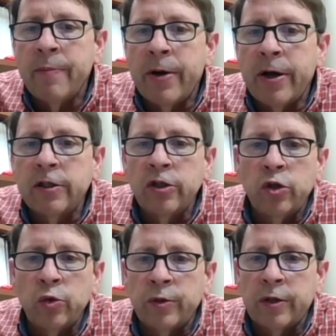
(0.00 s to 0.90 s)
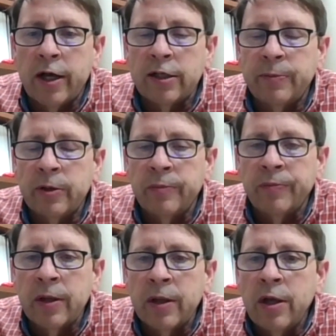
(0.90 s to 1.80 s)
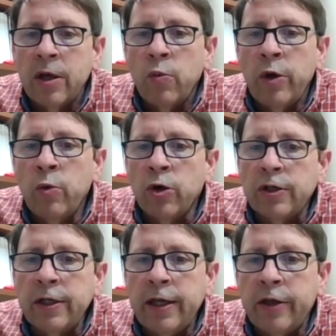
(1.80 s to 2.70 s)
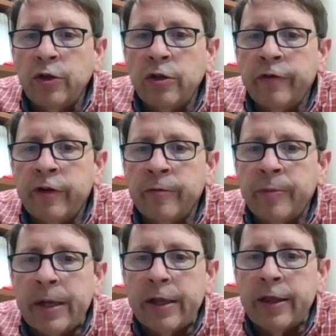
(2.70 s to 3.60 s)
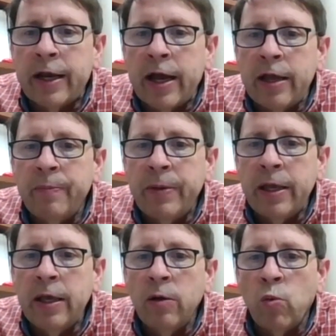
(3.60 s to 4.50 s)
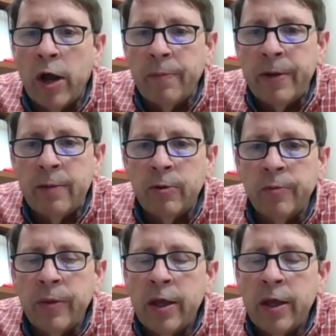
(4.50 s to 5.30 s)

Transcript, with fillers: Boston Children's Hospital we worked together to develop that IEP white paper